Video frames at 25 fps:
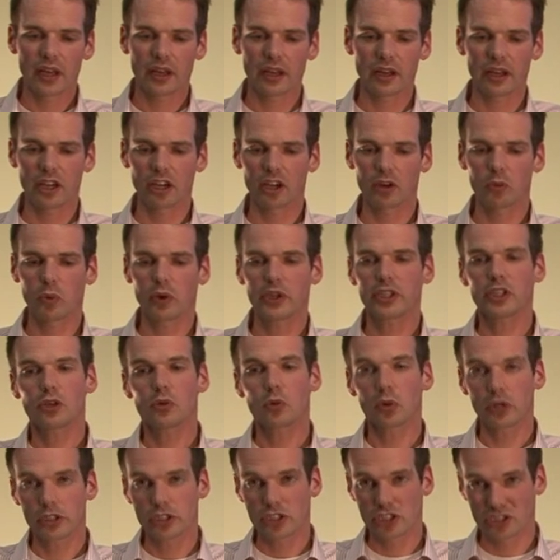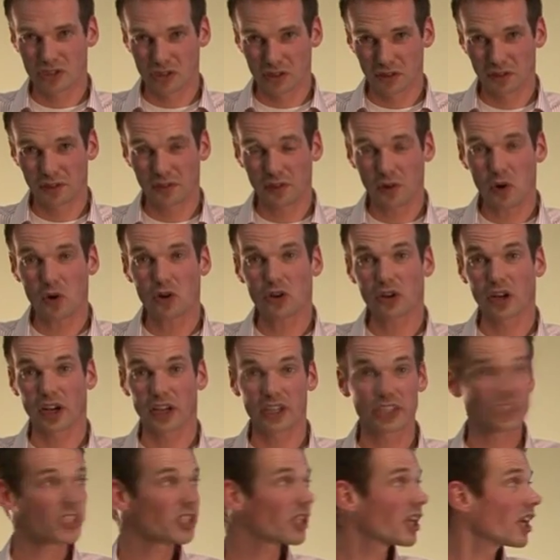When you want to
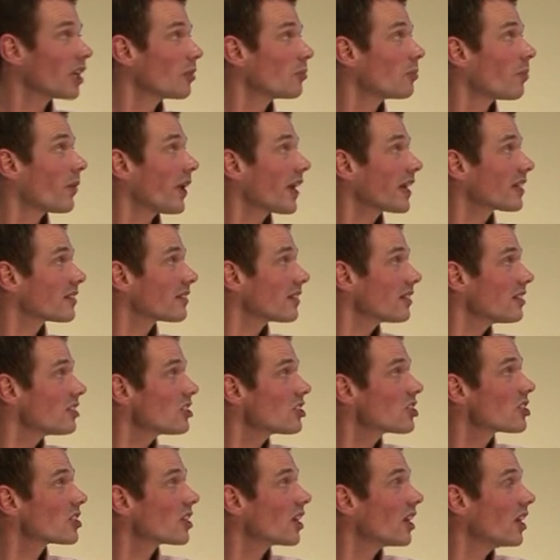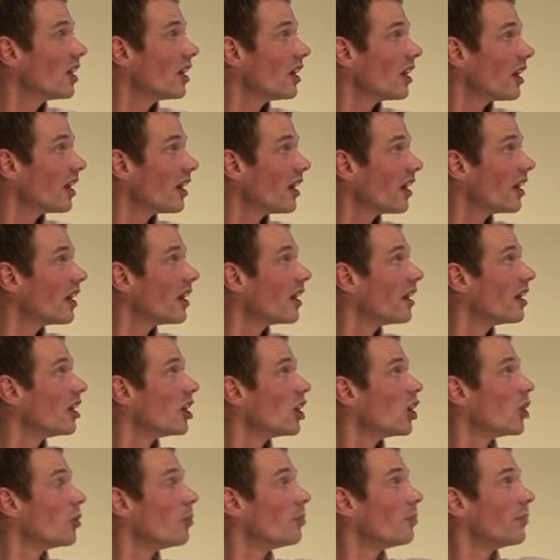forecast in practice,
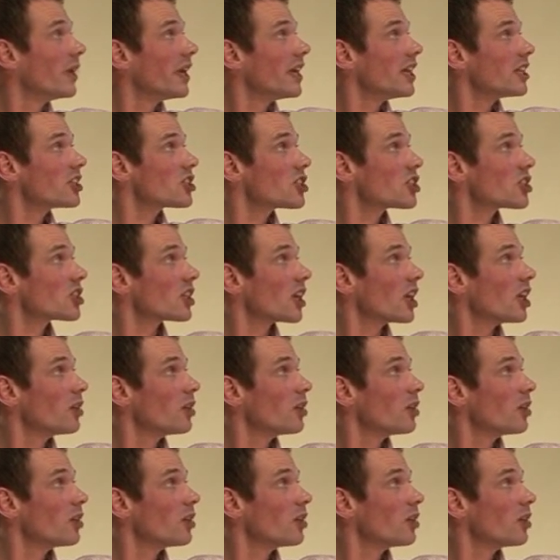it's